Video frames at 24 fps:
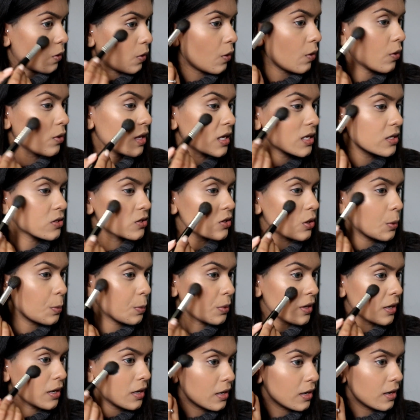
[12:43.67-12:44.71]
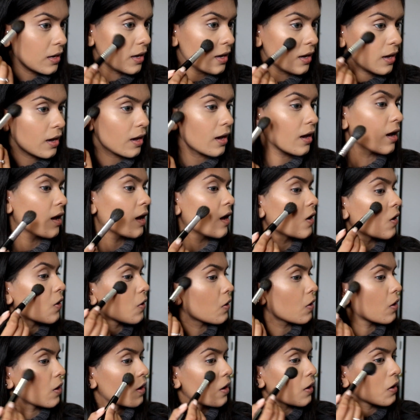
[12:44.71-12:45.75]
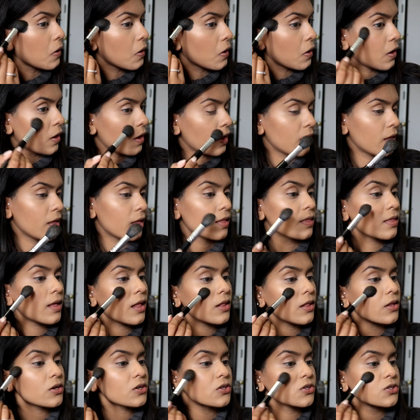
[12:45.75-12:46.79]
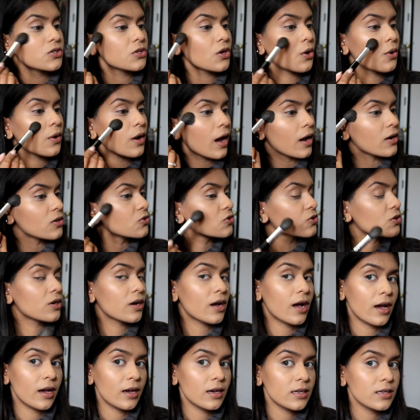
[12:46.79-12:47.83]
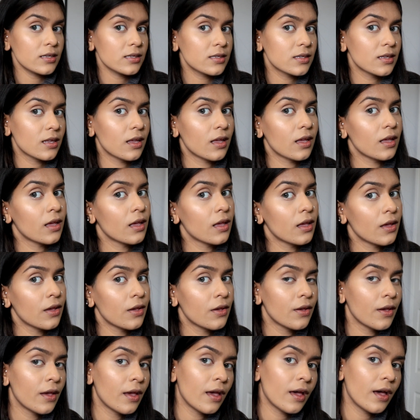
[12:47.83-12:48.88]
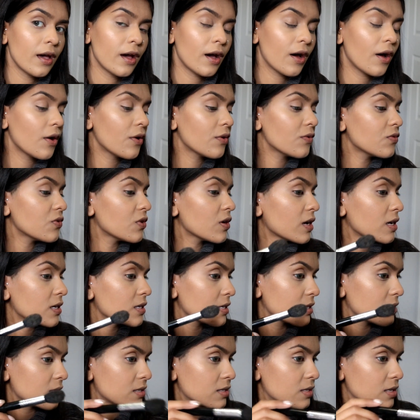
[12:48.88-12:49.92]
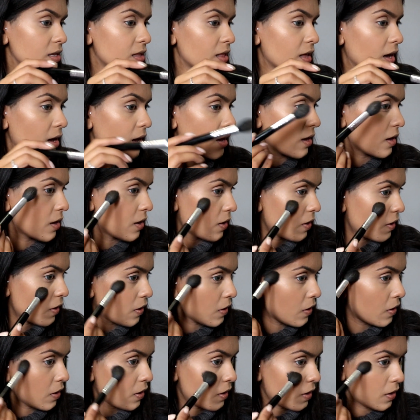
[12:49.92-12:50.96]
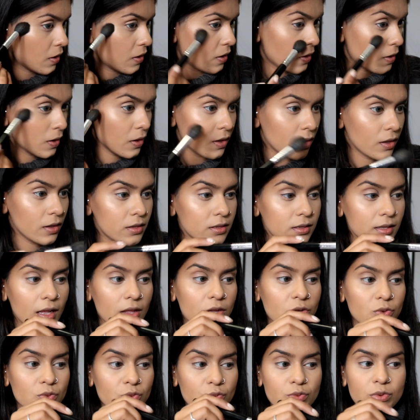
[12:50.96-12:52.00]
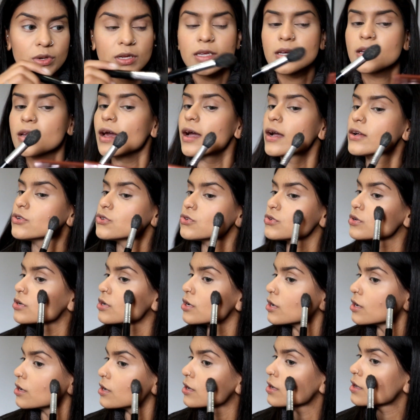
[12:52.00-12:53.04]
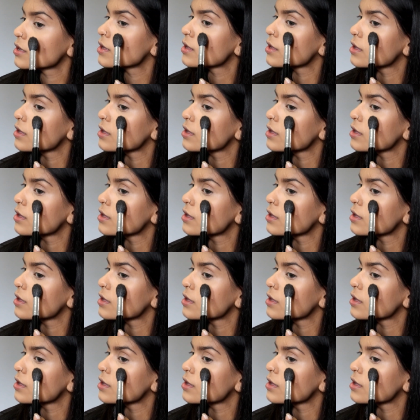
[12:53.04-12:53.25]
Oh, that's so pretty. That looks so natural, guys. I don't know if you guys can see that. That looks really natural.